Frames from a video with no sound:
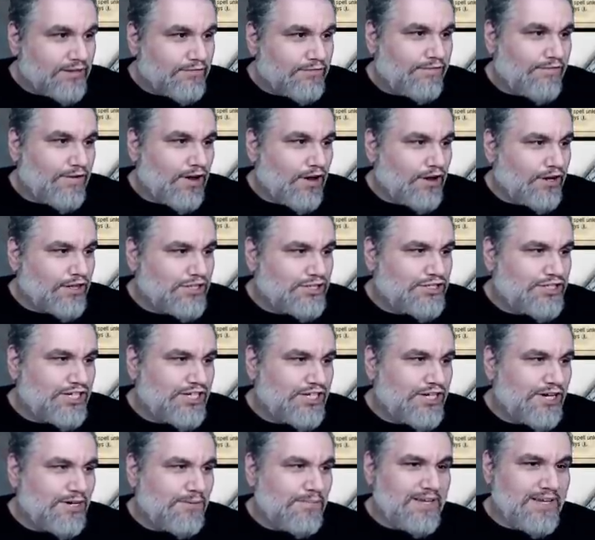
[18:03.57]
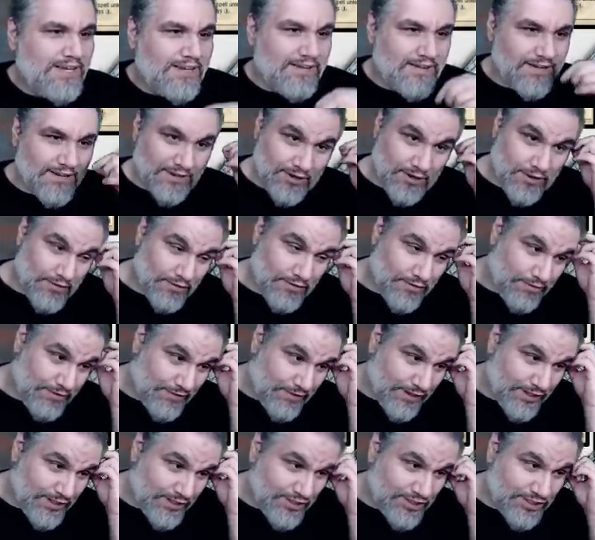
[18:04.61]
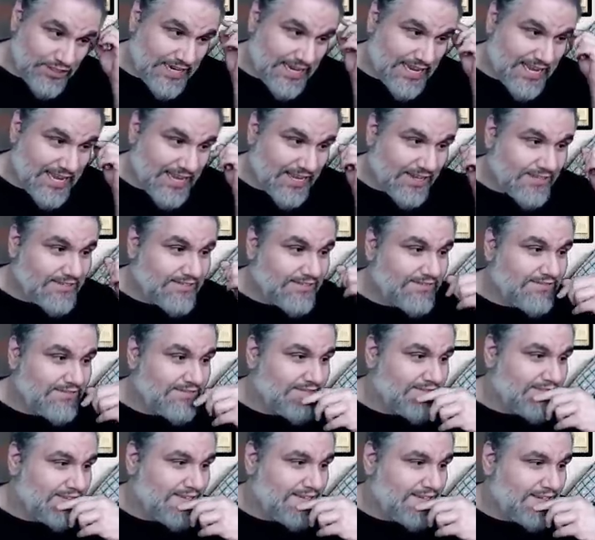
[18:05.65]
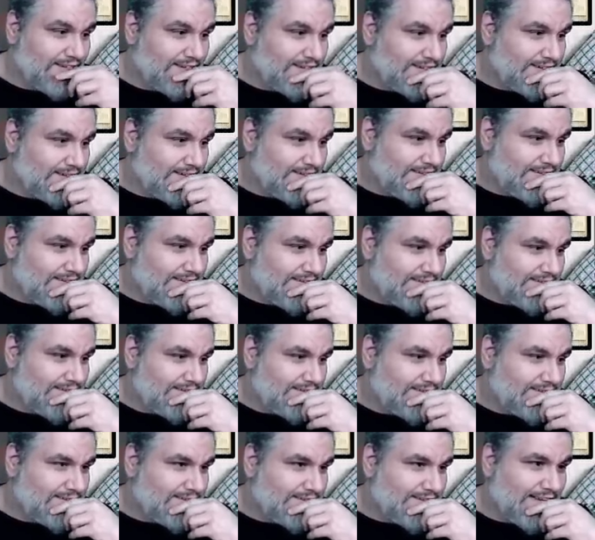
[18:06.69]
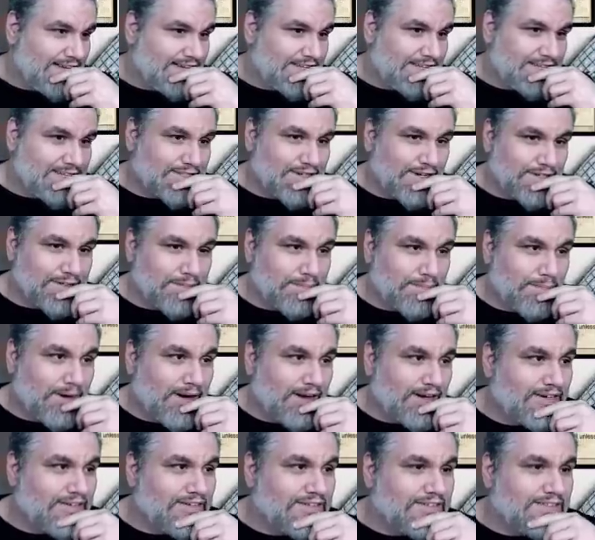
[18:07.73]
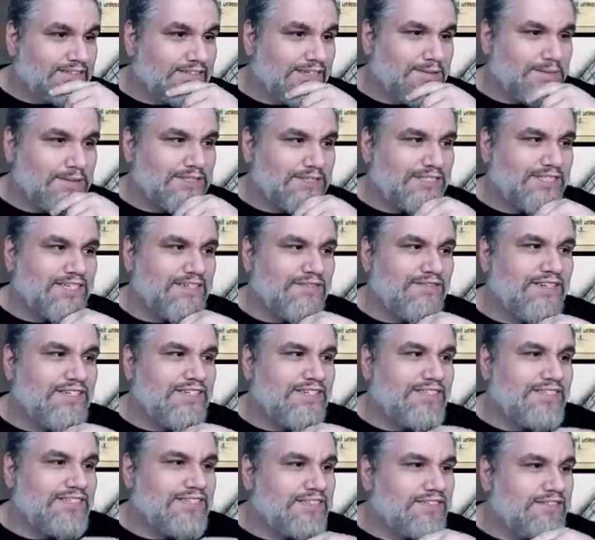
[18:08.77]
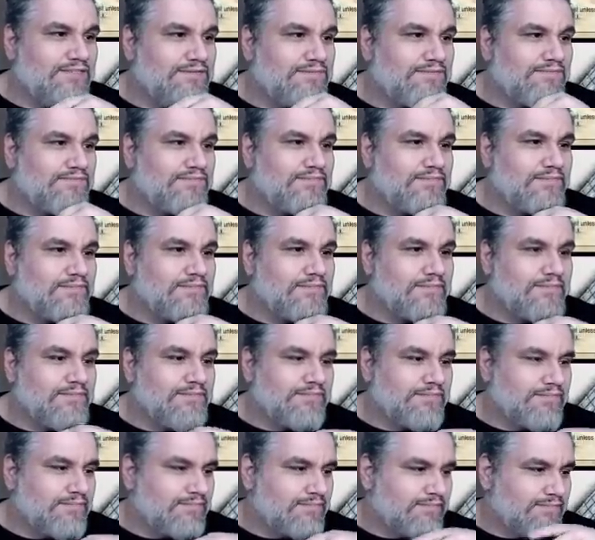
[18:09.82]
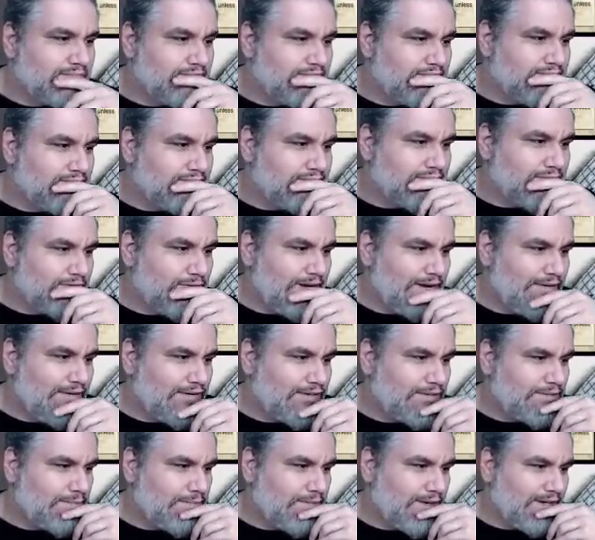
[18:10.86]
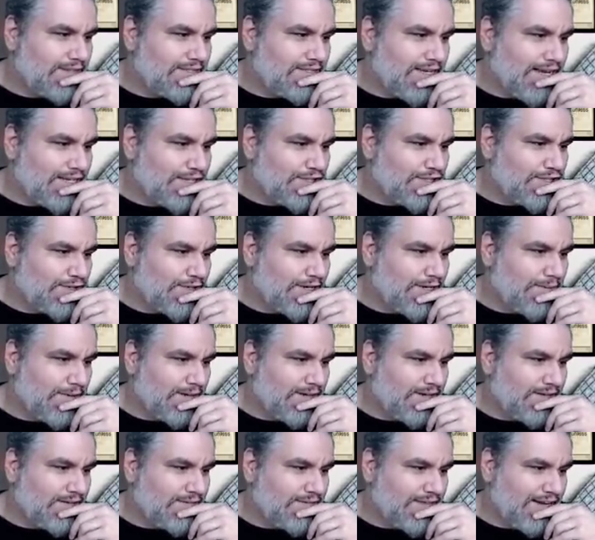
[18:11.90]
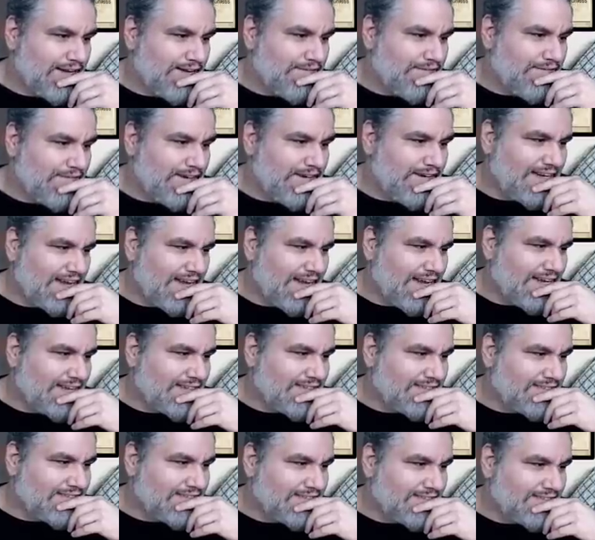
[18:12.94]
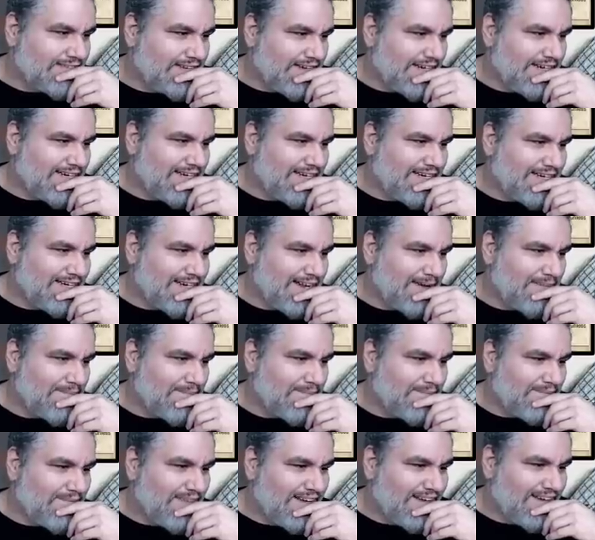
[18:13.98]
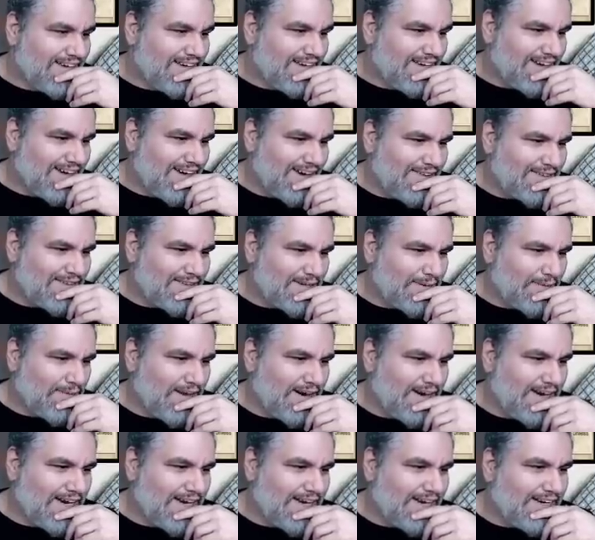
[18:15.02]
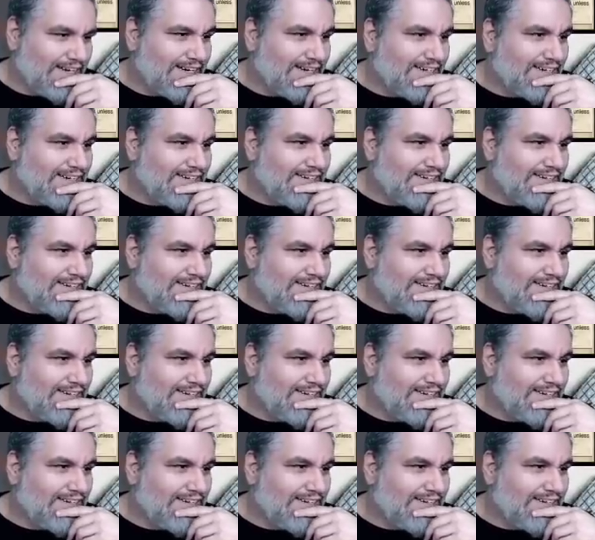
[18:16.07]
Fallen Shinobi? Oh fudge, yeah. That's your favorite. Uh, this card's bonkers, especially. Also, go for the throat, which is worth noting. We have Ultimate Price and Shriekmaw and Vindicate and Condemn. I don't think we're any.